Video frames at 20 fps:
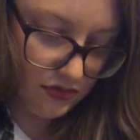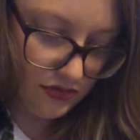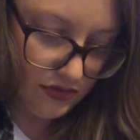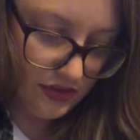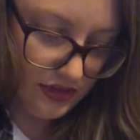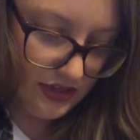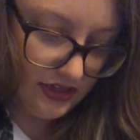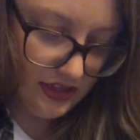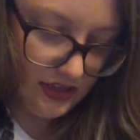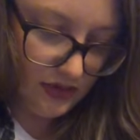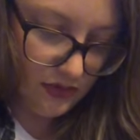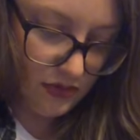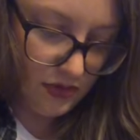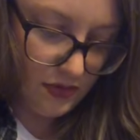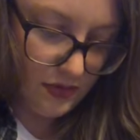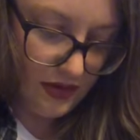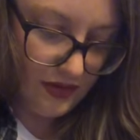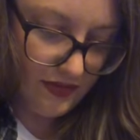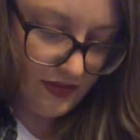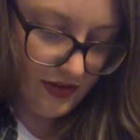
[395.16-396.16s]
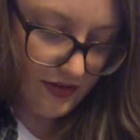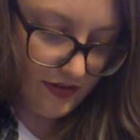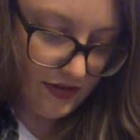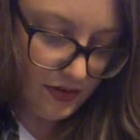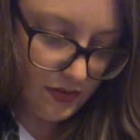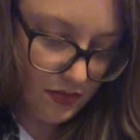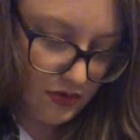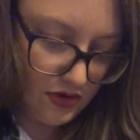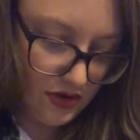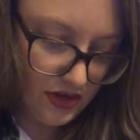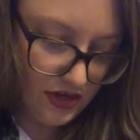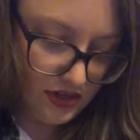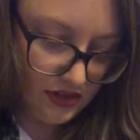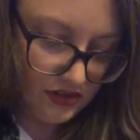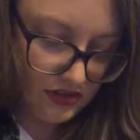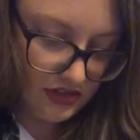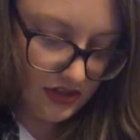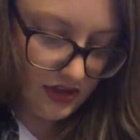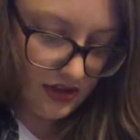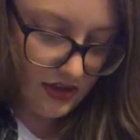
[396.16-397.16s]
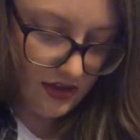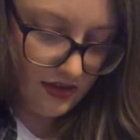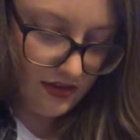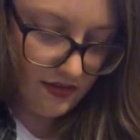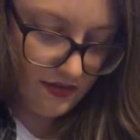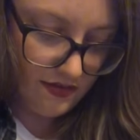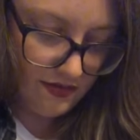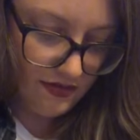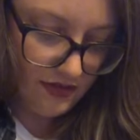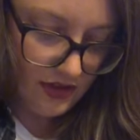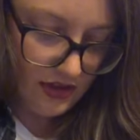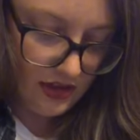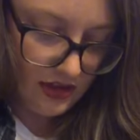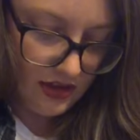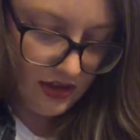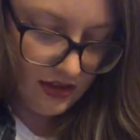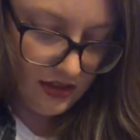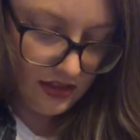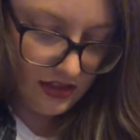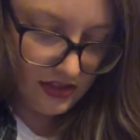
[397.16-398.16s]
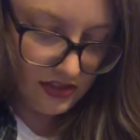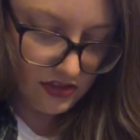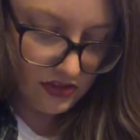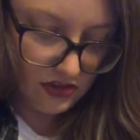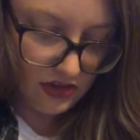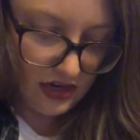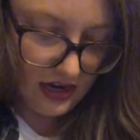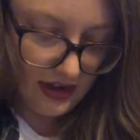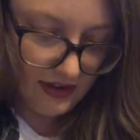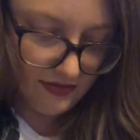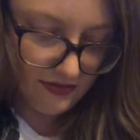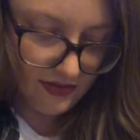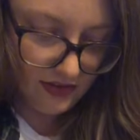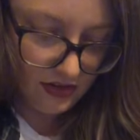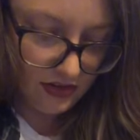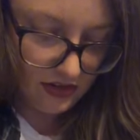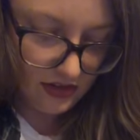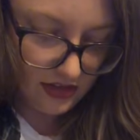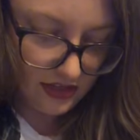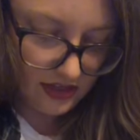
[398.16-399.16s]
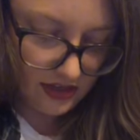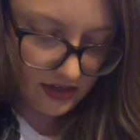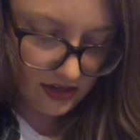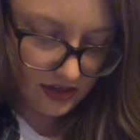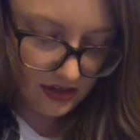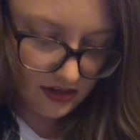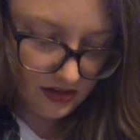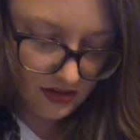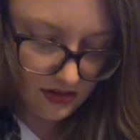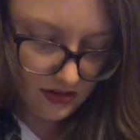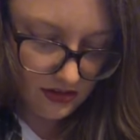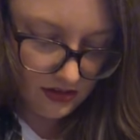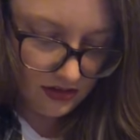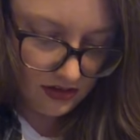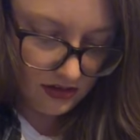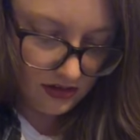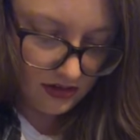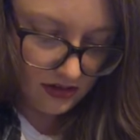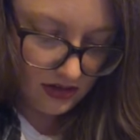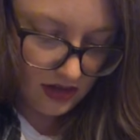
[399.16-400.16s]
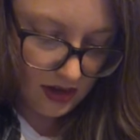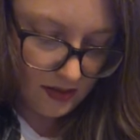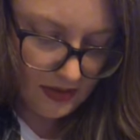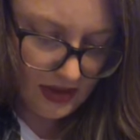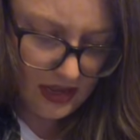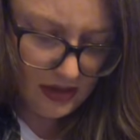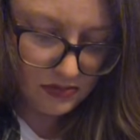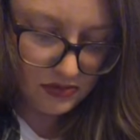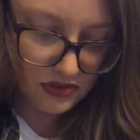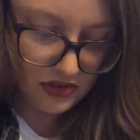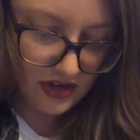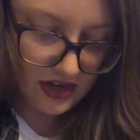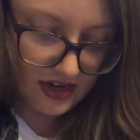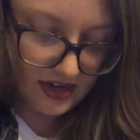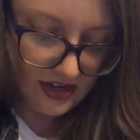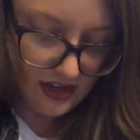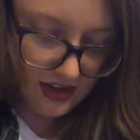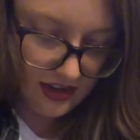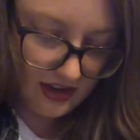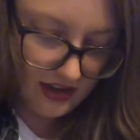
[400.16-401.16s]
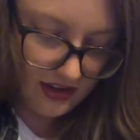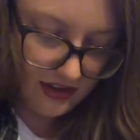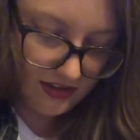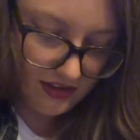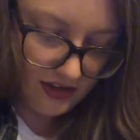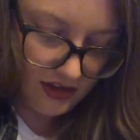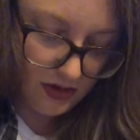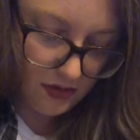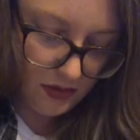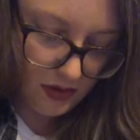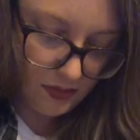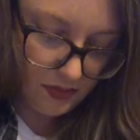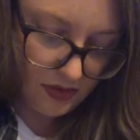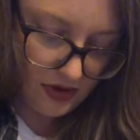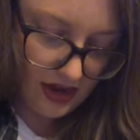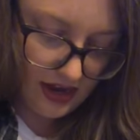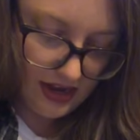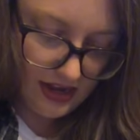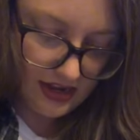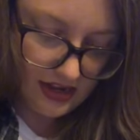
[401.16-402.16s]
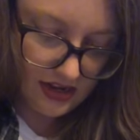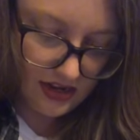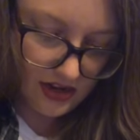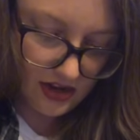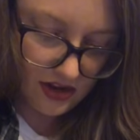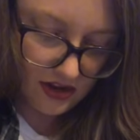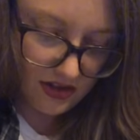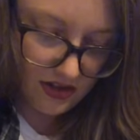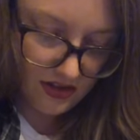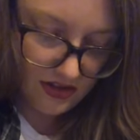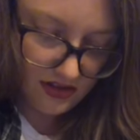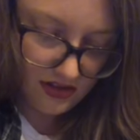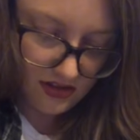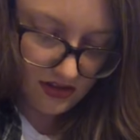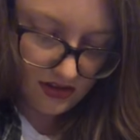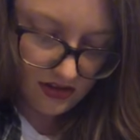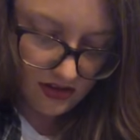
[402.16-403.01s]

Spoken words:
really one of my favorite parts of this CraftVille glitter. I mean, I'm sorry, I got glitter in my brain, y'all.